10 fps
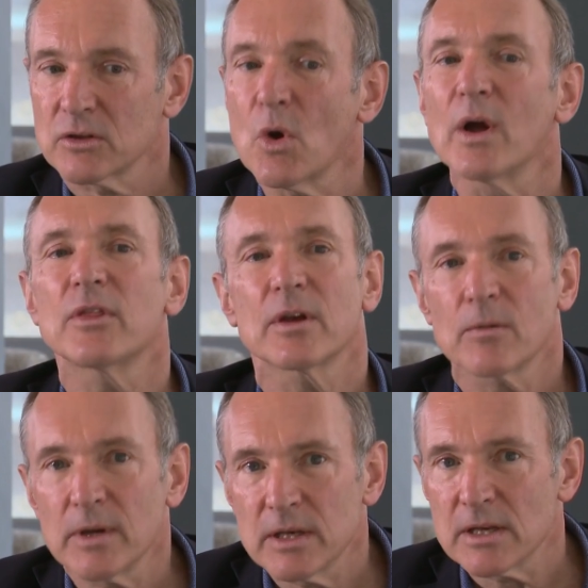there
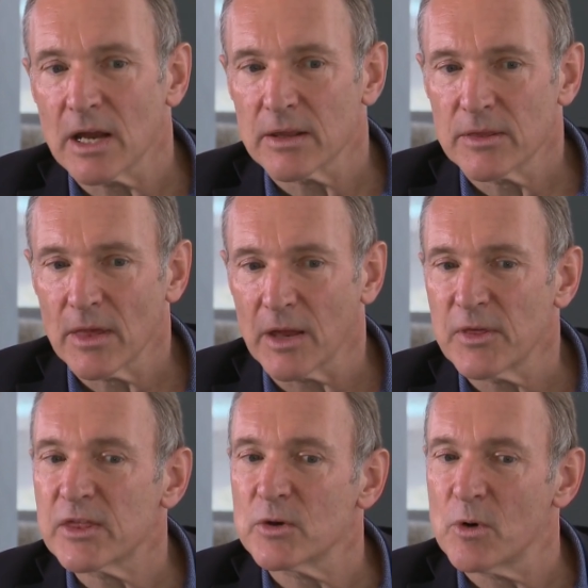
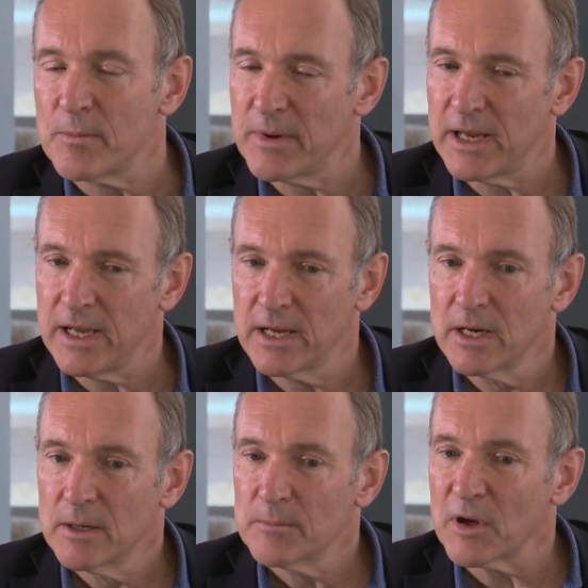will be
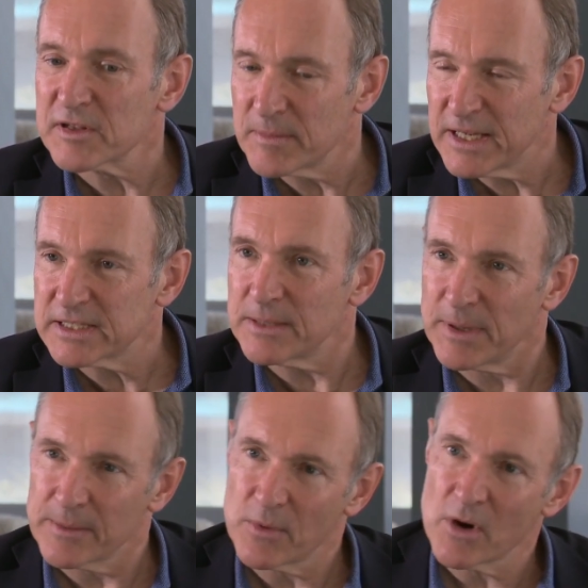possibly a
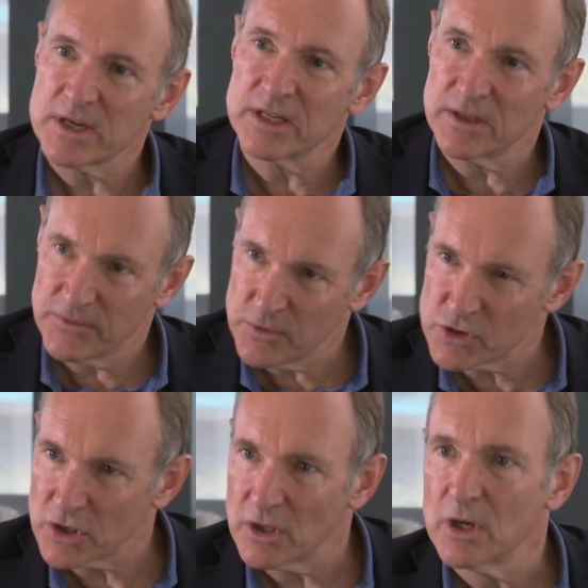tipping point in the
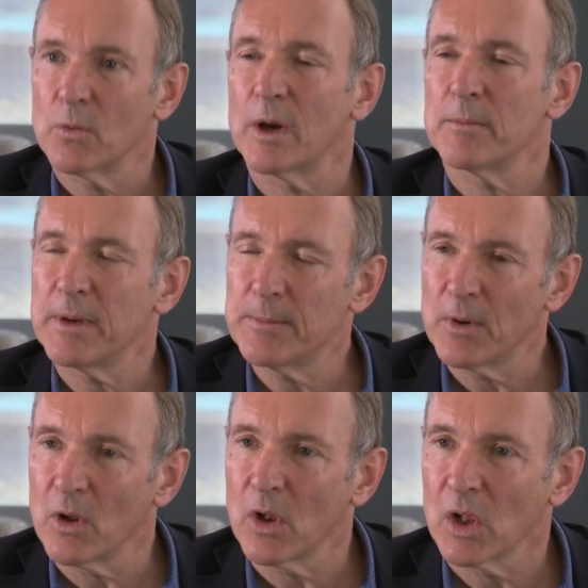future when
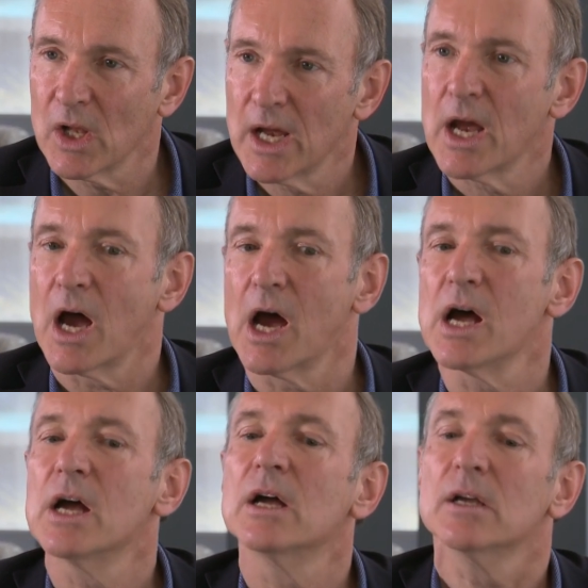people
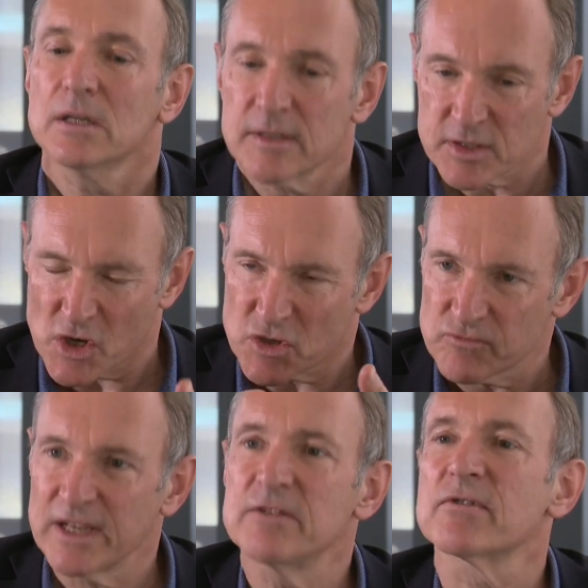start to
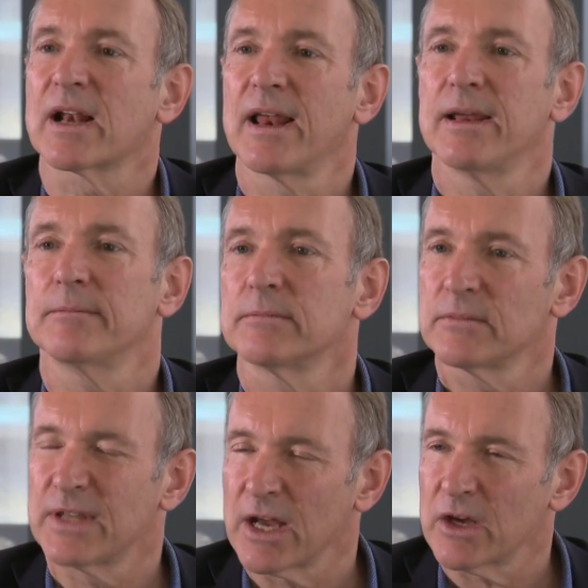really reclaim
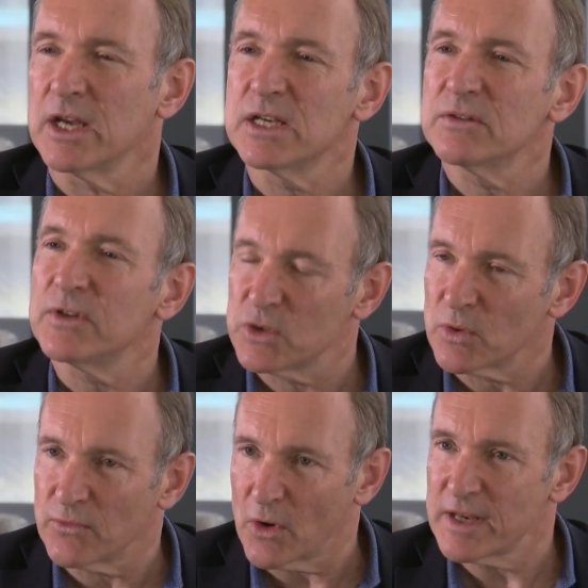their
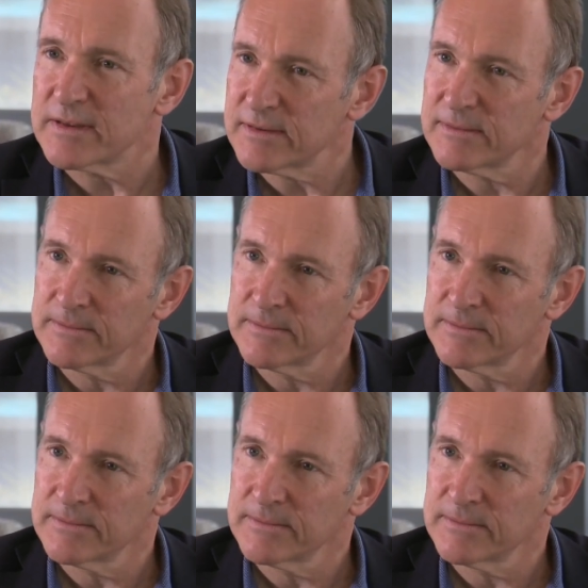individual voice.